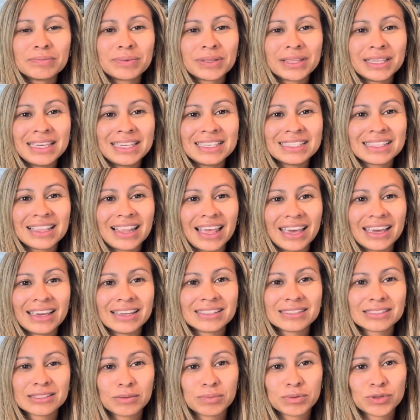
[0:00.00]
Please like
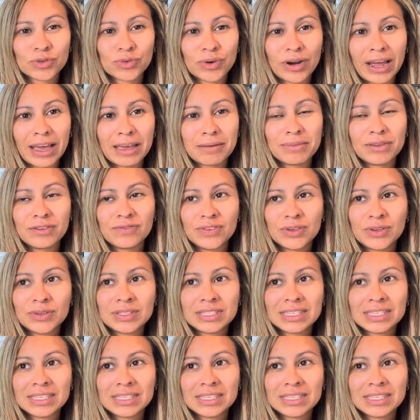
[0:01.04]
and subscribe if you